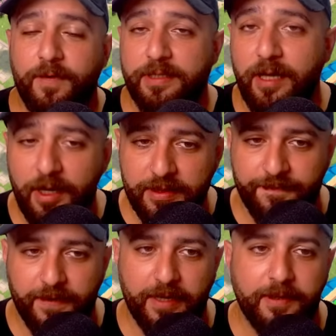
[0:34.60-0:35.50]
altar
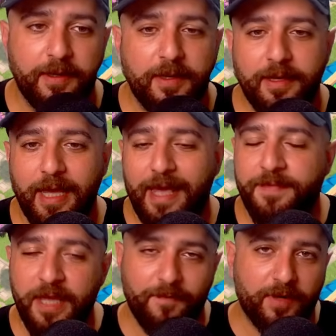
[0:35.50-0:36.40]
fight.
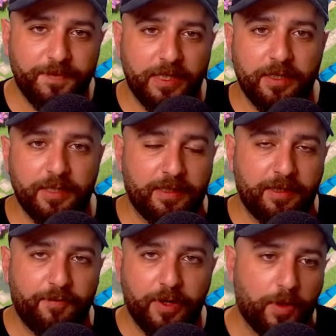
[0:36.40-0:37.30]
And that was because it
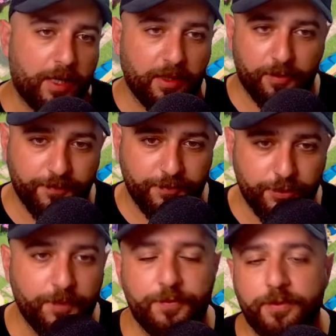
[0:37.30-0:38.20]
didn't require a lot of
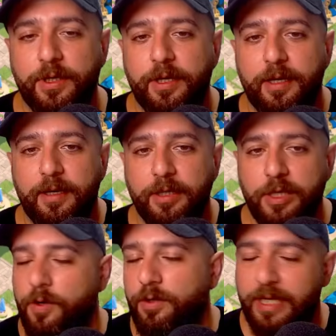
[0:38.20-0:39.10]
troops.
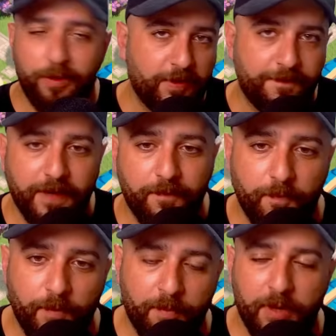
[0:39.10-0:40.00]
You can only fight
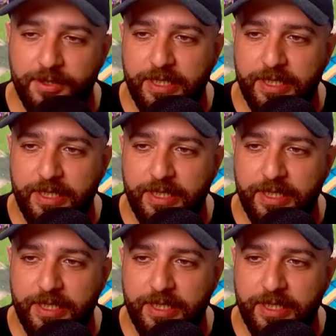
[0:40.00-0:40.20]
with one march